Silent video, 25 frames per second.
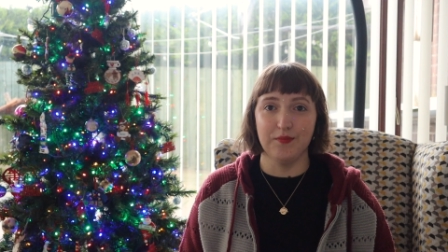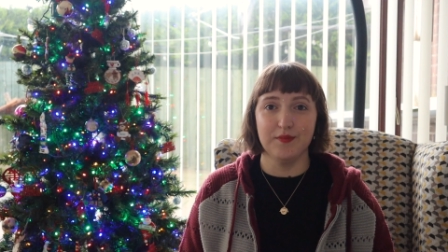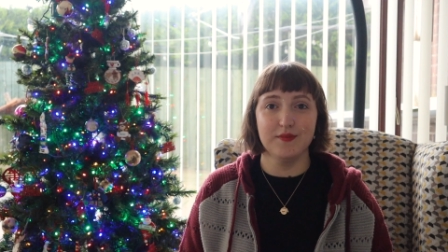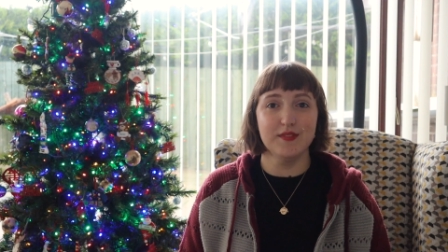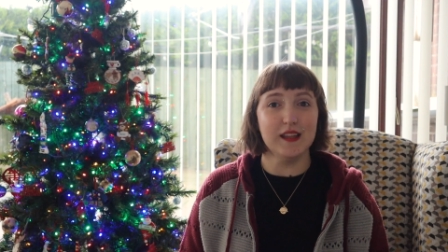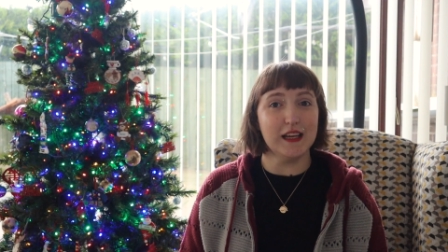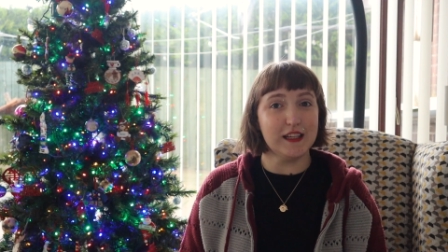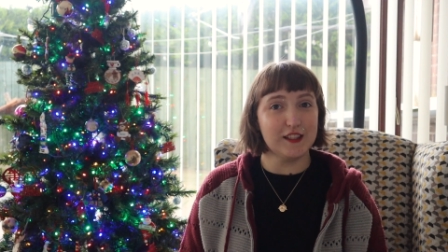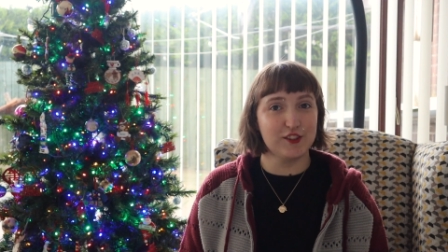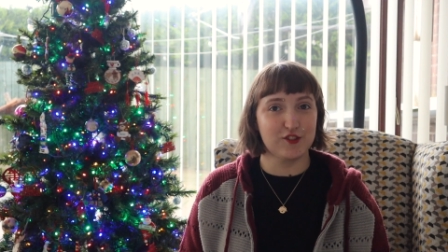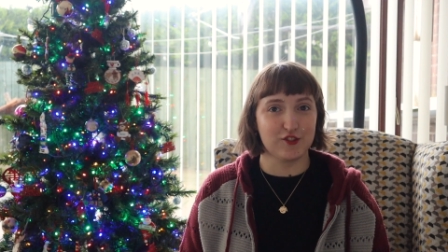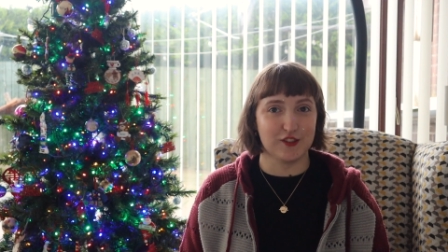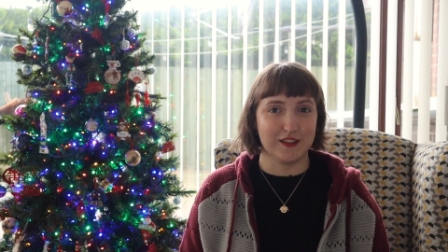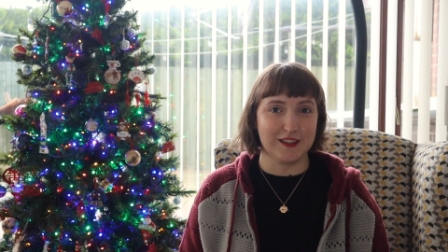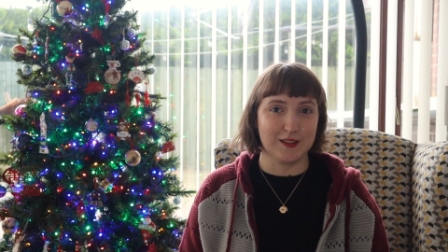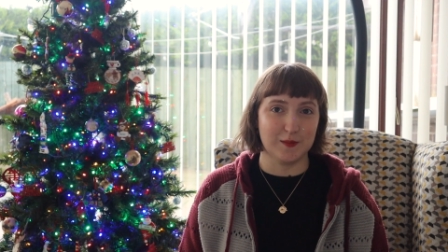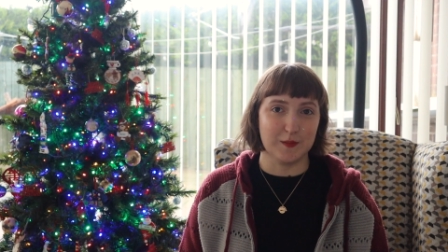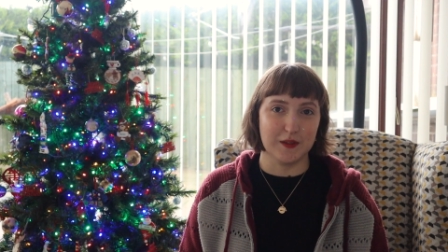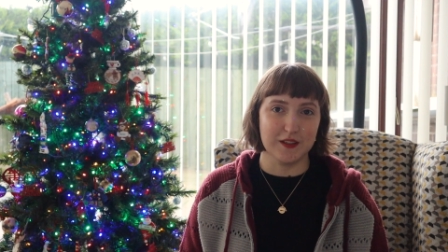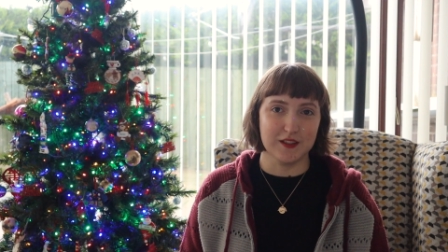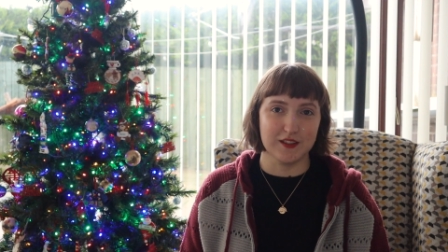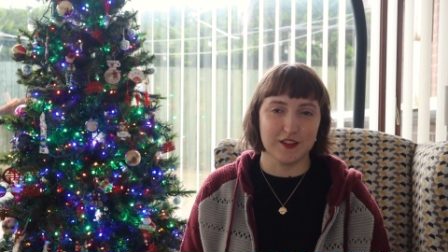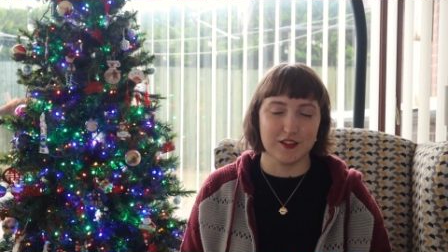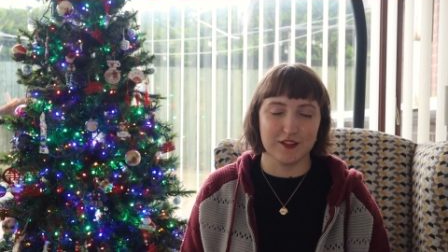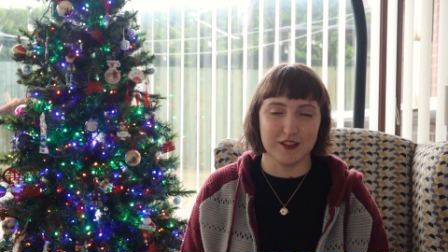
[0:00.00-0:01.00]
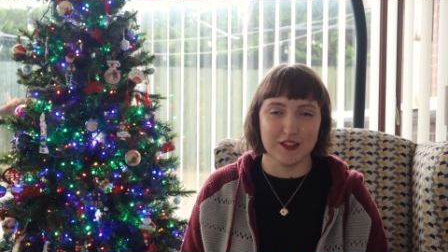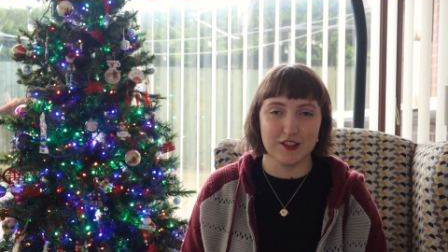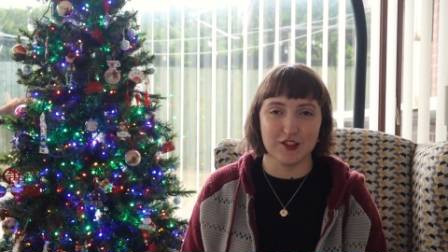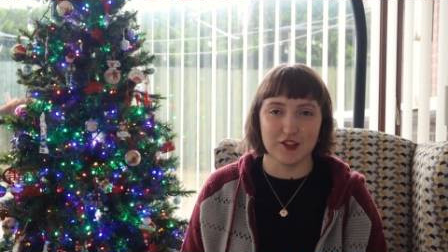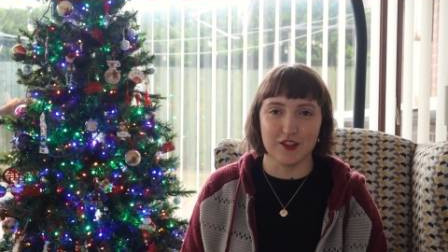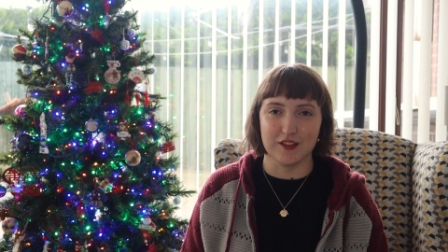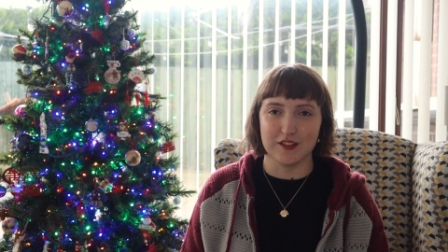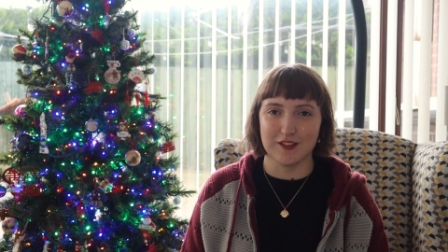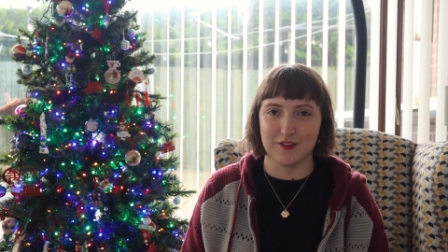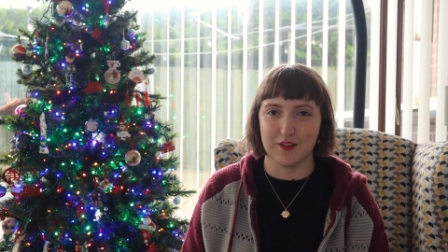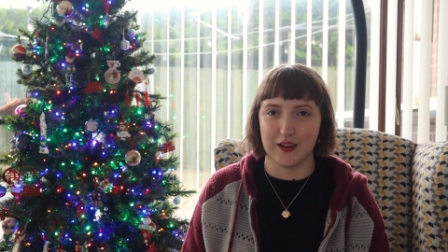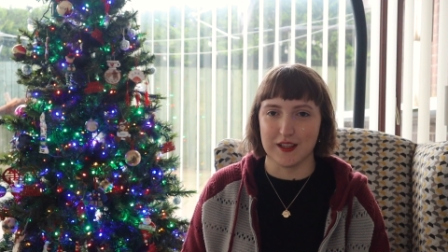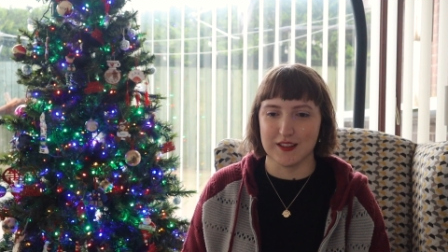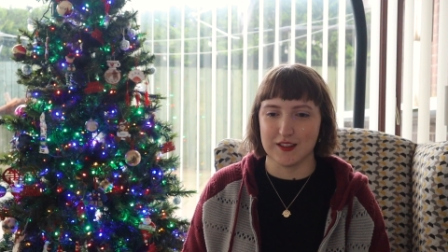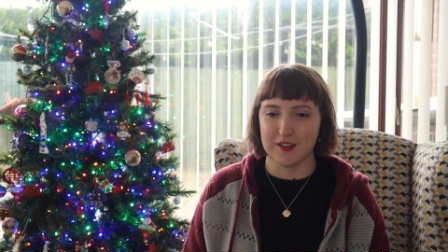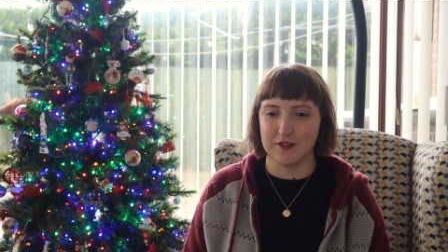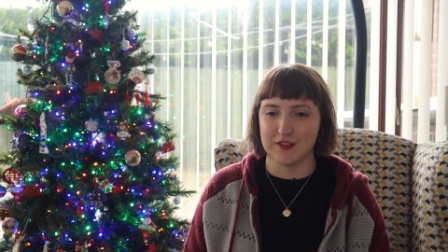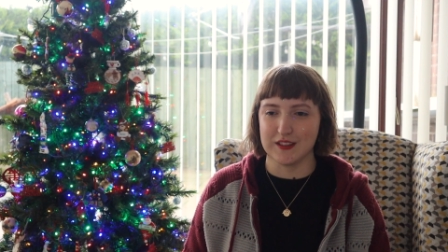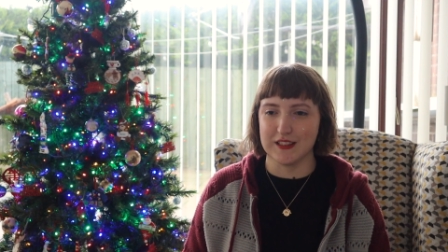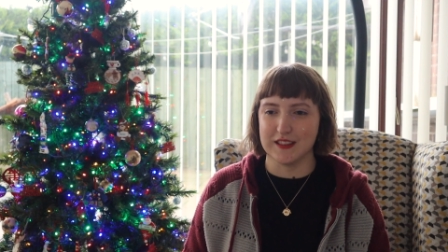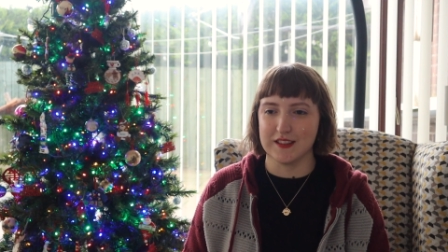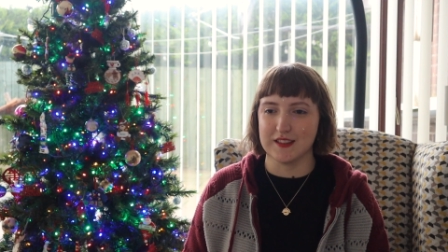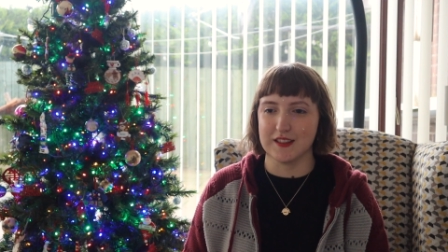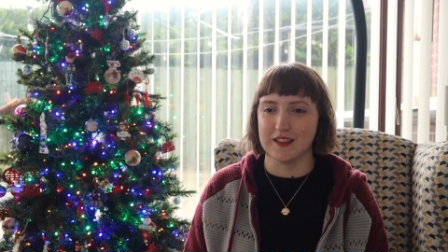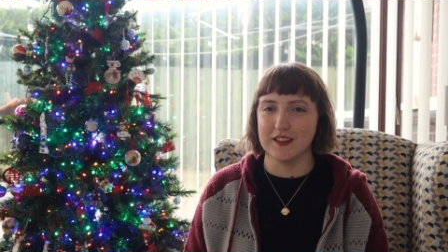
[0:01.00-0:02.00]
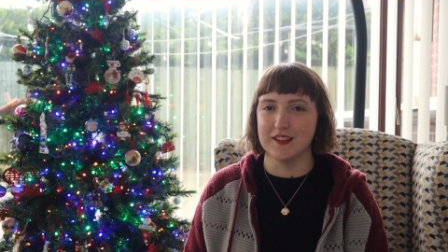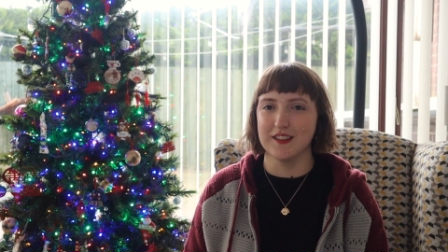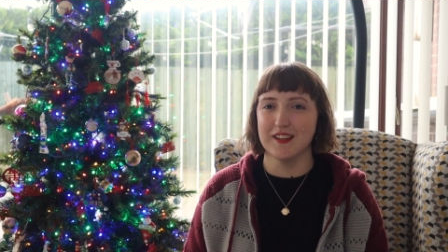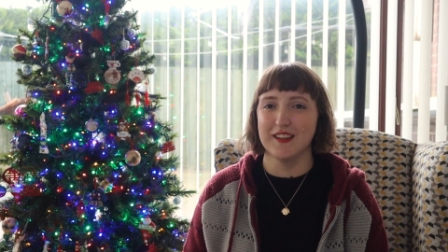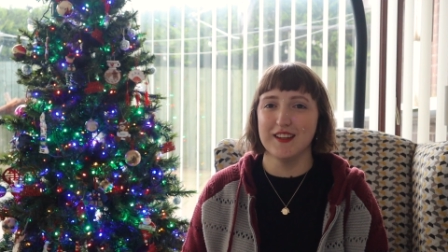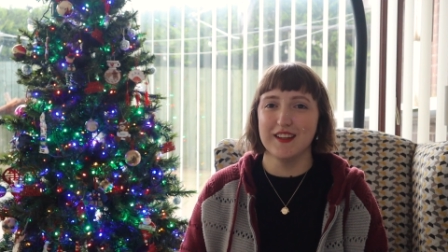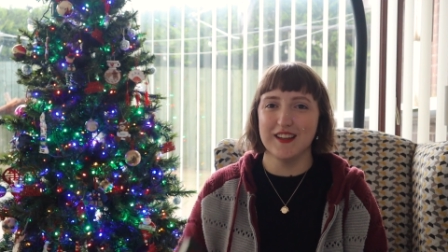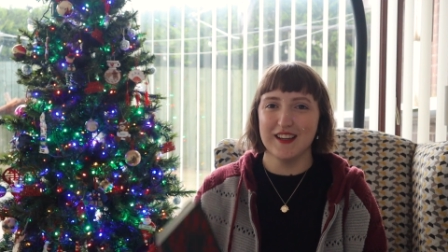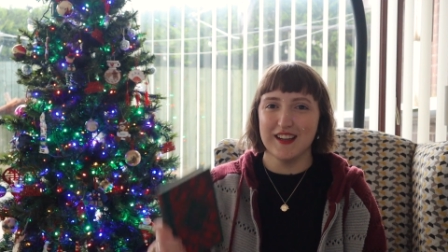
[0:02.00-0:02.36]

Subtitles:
next Christmas during the festive season, and